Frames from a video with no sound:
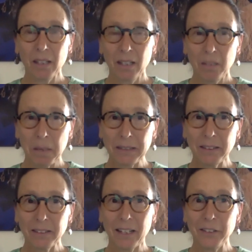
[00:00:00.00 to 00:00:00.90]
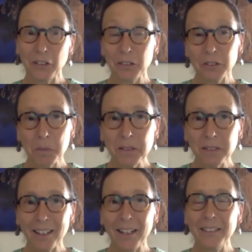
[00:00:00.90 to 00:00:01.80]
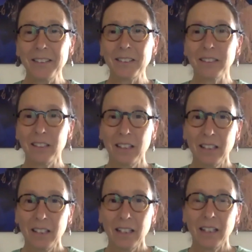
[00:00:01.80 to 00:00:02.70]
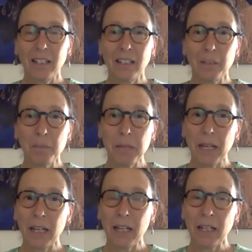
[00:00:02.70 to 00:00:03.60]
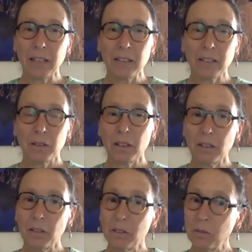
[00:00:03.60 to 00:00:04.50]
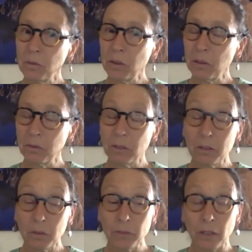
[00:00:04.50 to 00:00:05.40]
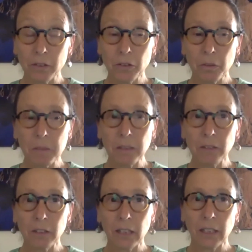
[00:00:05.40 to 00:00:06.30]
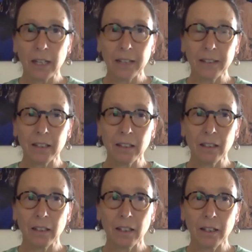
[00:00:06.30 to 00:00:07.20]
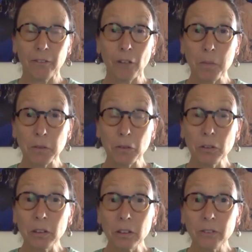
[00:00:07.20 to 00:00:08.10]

pesticides and herbicides, and we've also been looking at the pharmaceutical